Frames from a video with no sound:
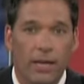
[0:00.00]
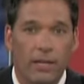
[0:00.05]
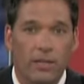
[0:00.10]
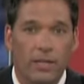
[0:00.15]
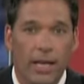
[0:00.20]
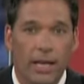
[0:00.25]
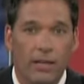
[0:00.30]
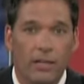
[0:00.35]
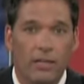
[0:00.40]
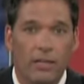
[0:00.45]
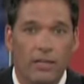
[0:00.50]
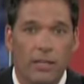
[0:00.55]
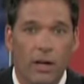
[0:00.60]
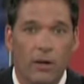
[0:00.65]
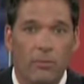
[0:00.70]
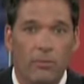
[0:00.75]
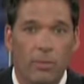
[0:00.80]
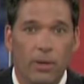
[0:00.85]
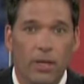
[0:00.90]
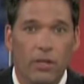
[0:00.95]
He is headed to
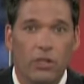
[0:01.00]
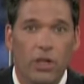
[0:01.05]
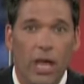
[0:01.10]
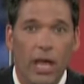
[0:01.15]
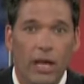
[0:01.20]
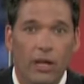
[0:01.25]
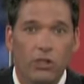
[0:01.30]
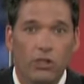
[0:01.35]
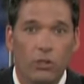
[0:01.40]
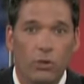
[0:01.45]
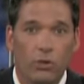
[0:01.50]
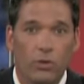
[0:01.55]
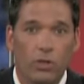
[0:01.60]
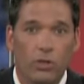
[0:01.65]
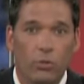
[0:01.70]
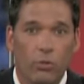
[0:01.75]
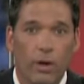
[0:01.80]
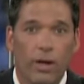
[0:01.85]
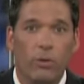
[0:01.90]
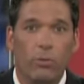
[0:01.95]
South Beach,
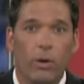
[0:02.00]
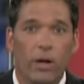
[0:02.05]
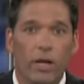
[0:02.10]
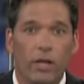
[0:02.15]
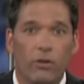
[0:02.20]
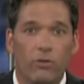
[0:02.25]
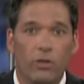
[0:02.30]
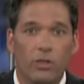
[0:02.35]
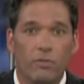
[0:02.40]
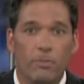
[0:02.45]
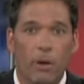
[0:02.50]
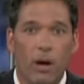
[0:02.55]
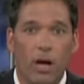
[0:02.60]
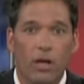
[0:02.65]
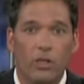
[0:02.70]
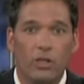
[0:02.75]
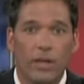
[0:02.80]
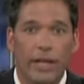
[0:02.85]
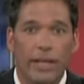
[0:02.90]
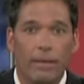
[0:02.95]
choosing Dwyane Wade, Chris
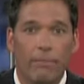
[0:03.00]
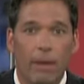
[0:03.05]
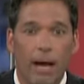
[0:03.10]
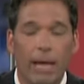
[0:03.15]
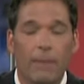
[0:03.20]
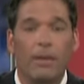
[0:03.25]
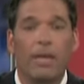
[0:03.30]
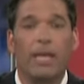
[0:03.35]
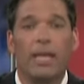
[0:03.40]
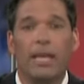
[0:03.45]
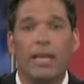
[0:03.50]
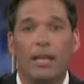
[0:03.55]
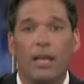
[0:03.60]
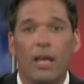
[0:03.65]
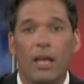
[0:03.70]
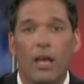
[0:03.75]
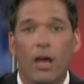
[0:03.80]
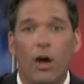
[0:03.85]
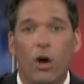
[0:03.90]
Bosh, and the Miami Heat